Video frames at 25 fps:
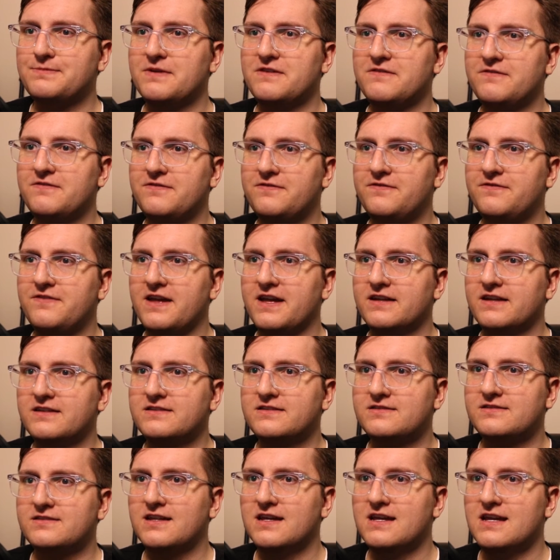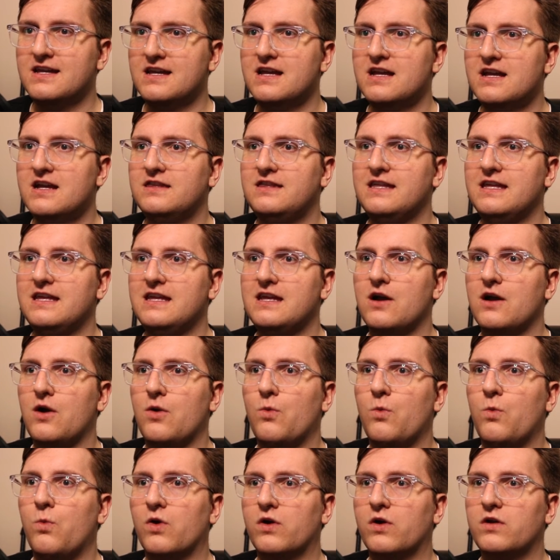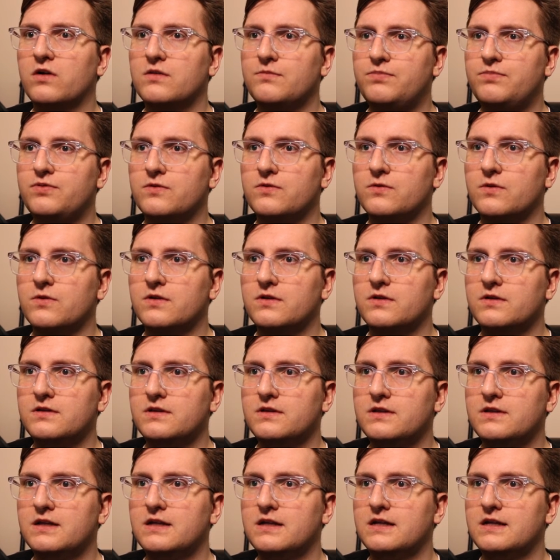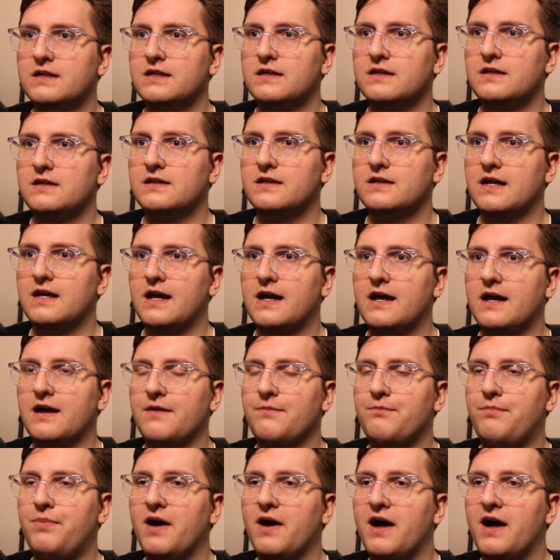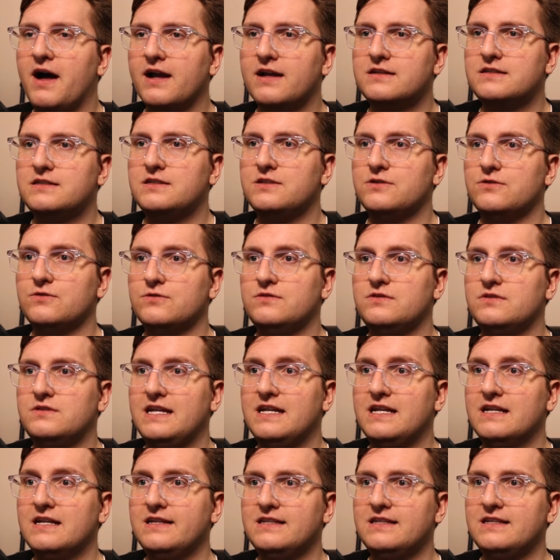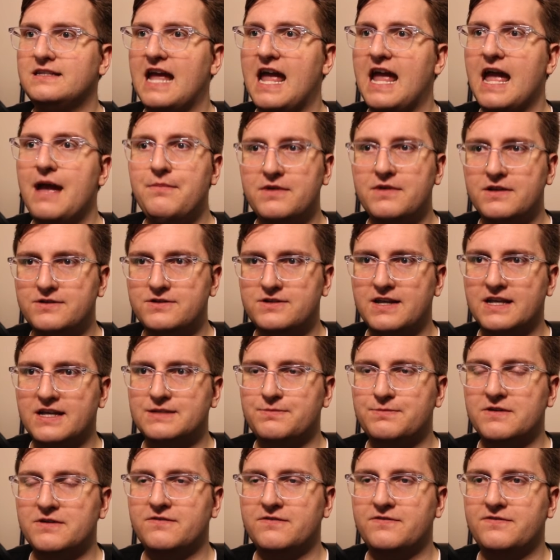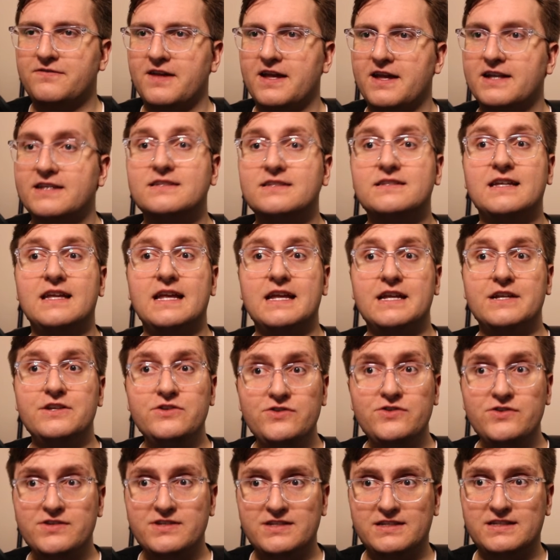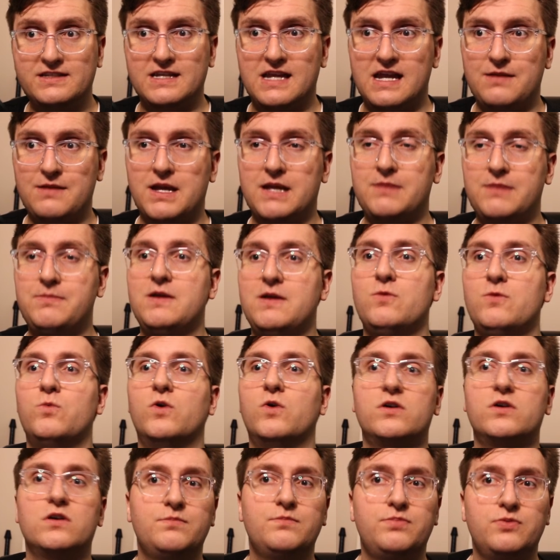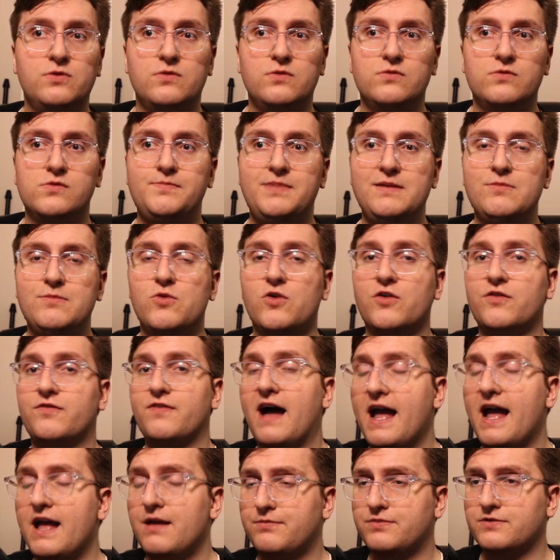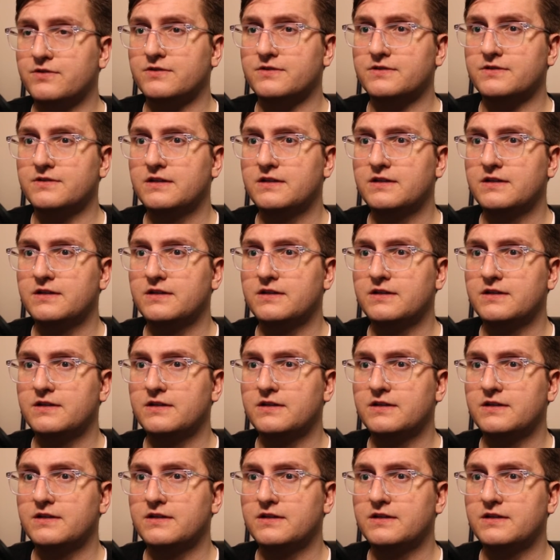fixed. The Whirlpool bug to dealing damage has been fixed. Interesting. Maybe Whirlpool will be more viable